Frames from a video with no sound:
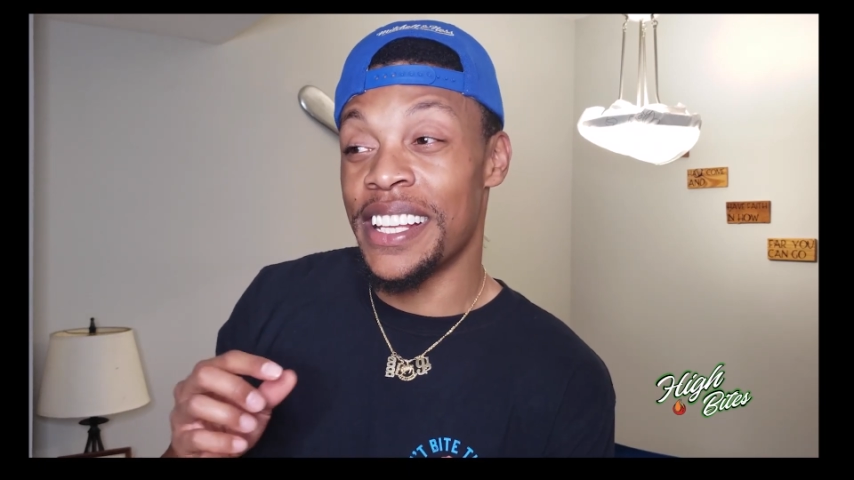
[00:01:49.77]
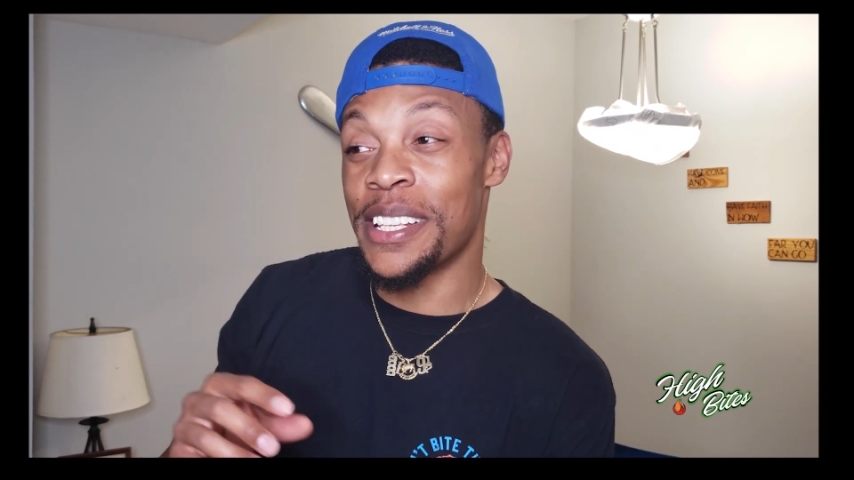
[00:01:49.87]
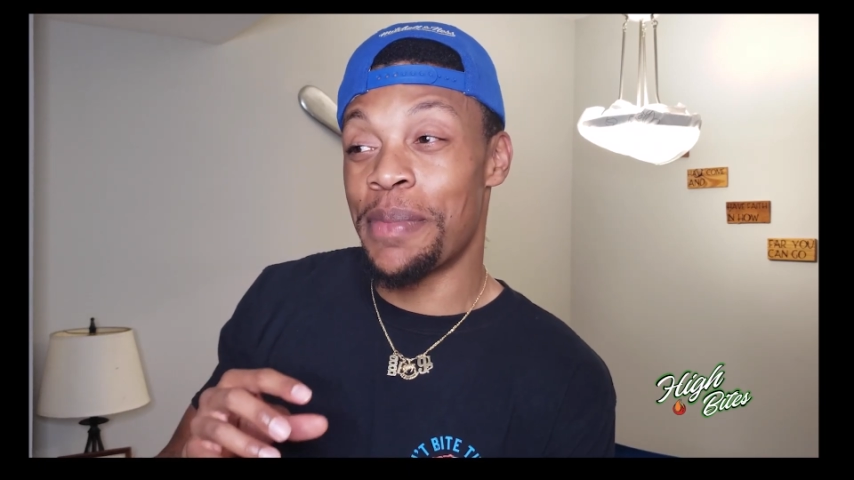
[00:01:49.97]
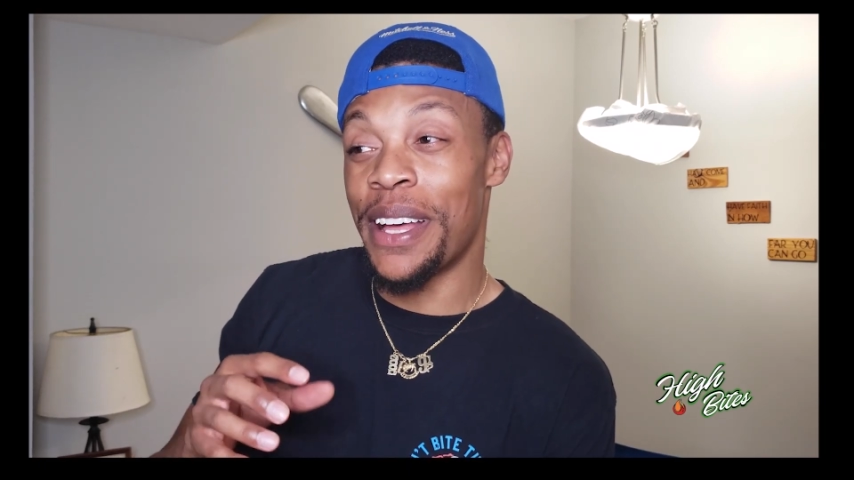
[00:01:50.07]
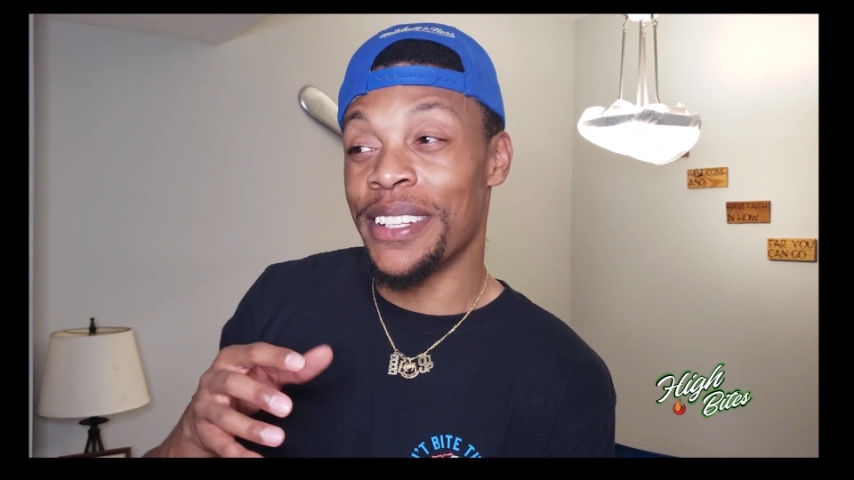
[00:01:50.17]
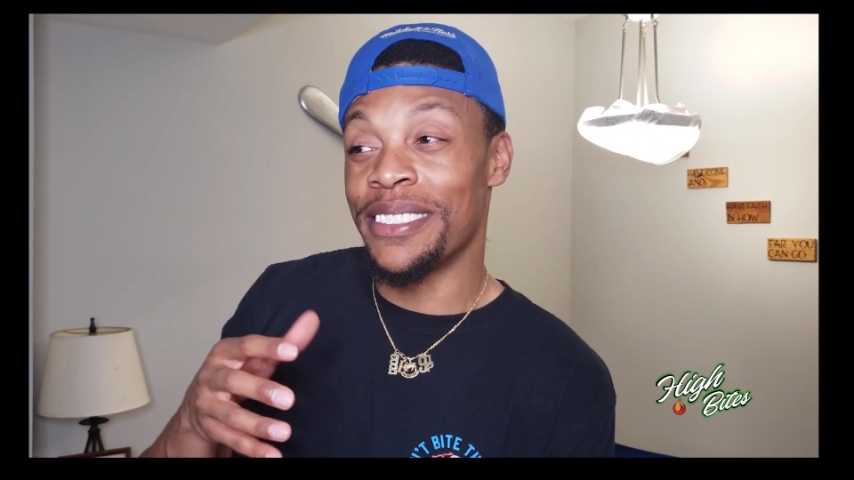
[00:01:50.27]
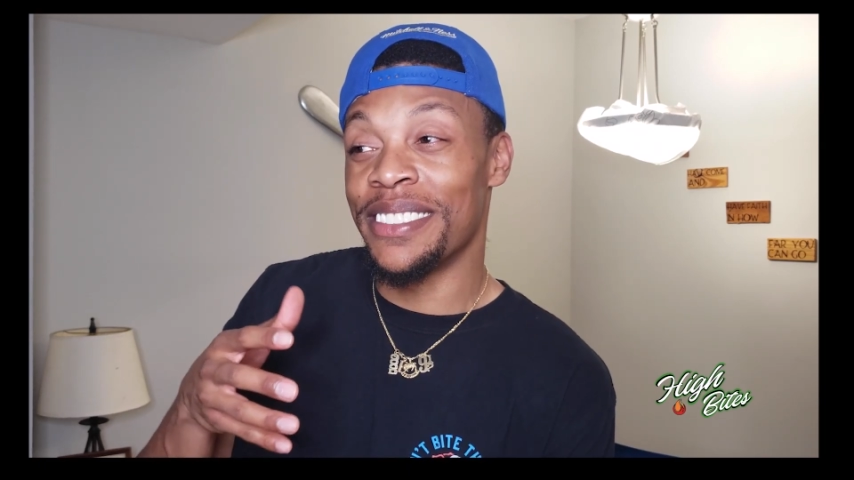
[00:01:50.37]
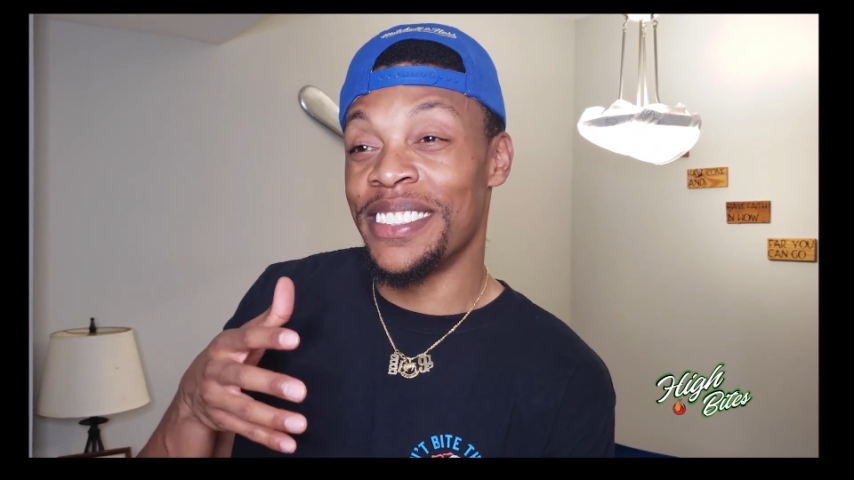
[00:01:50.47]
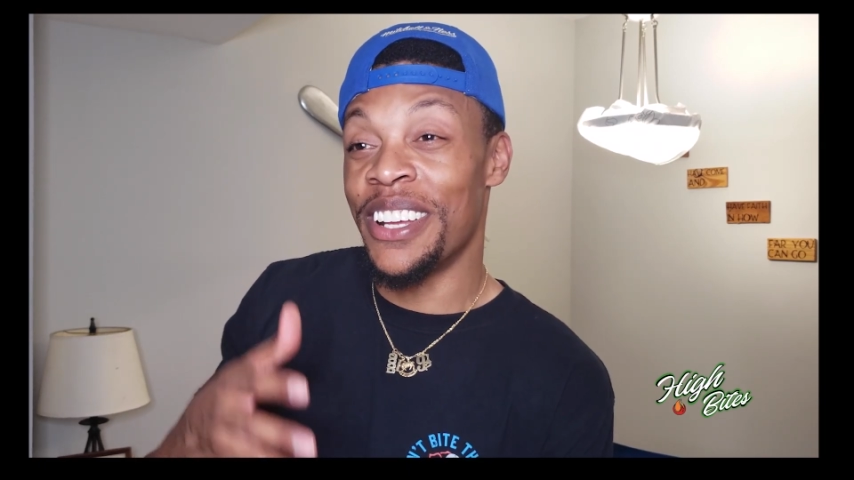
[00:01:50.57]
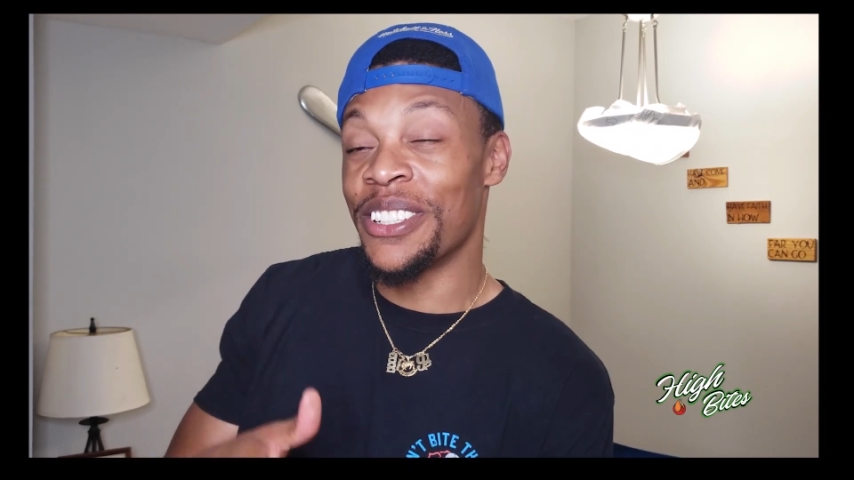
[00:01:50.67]
was about
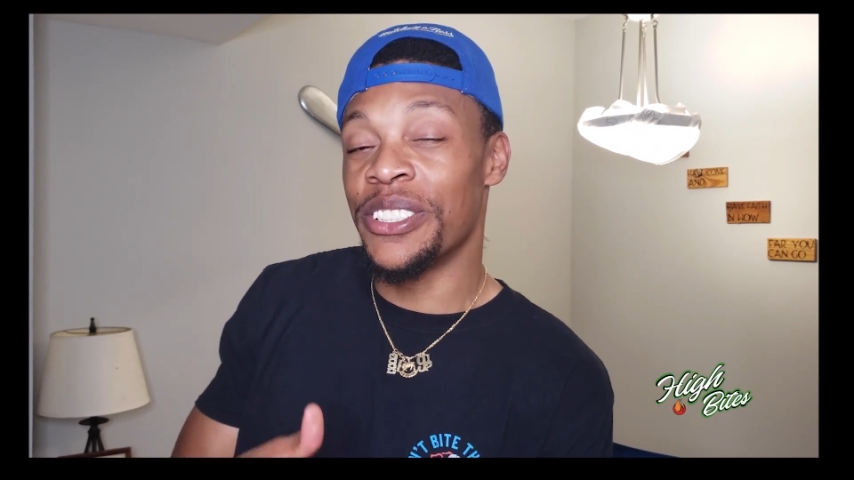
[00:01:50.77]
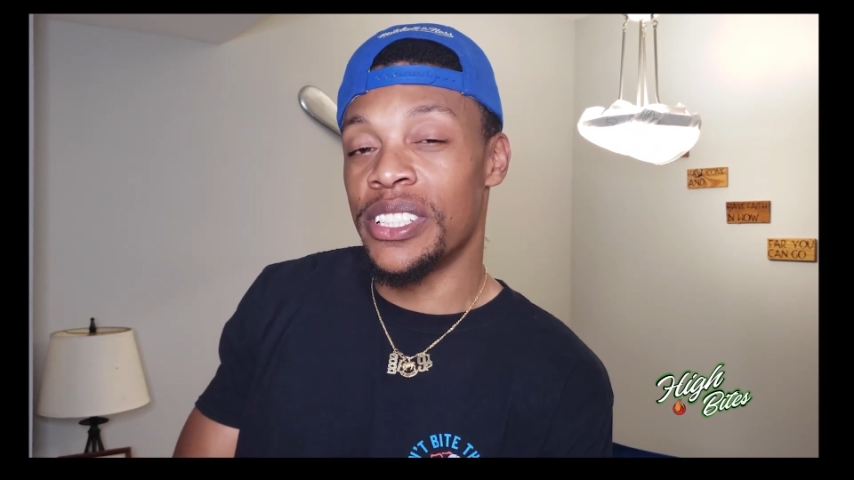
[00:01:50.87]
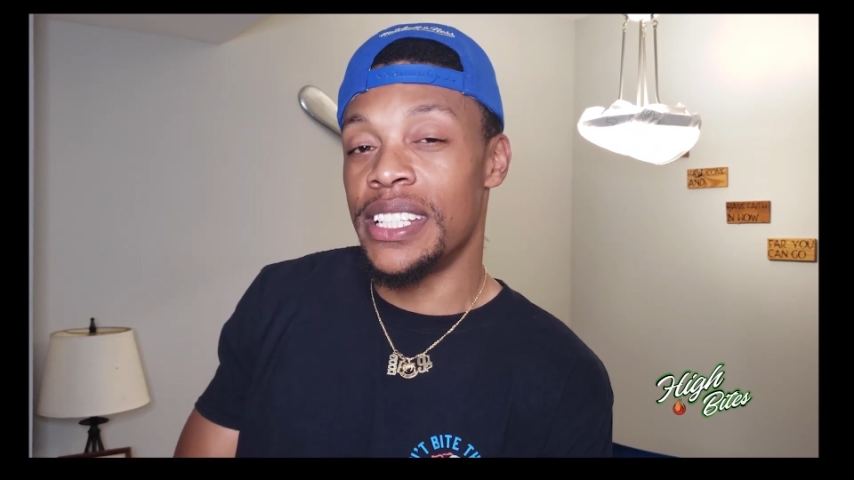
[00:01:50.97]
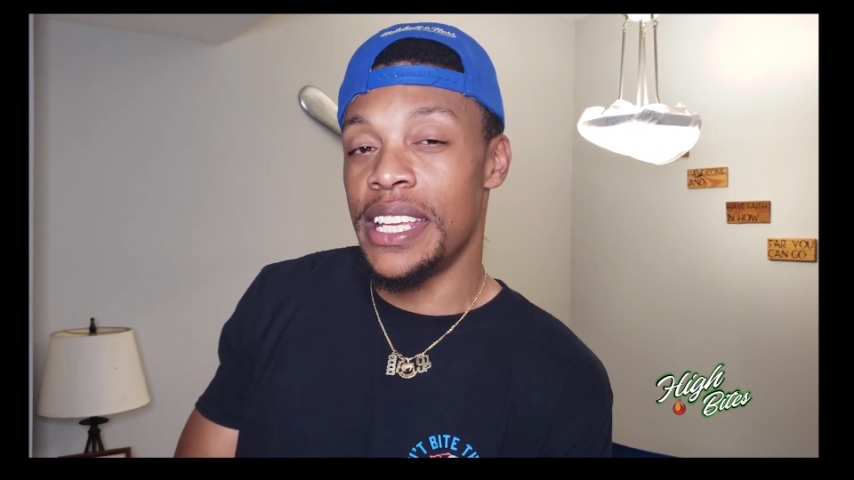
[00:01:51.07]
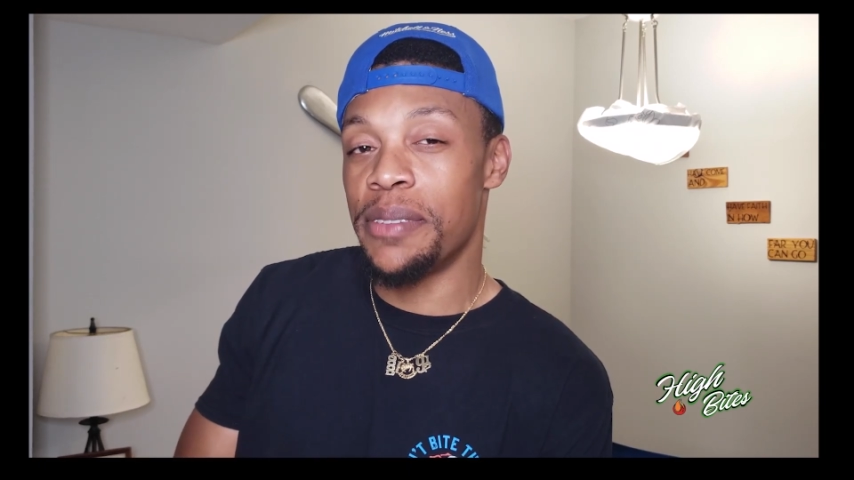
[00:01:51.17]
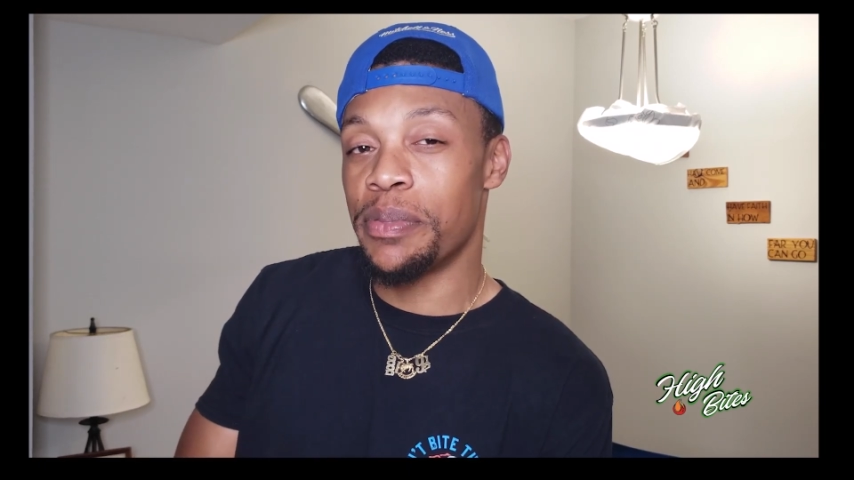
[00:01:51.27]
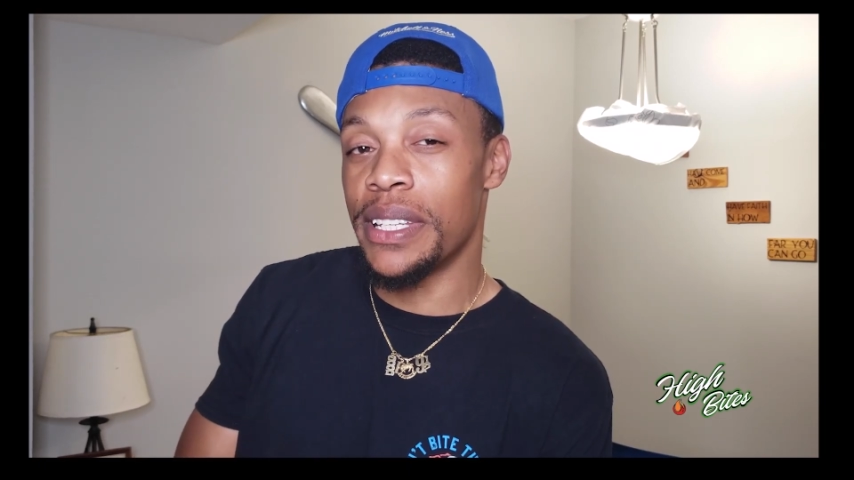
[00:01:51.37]
knuckles deep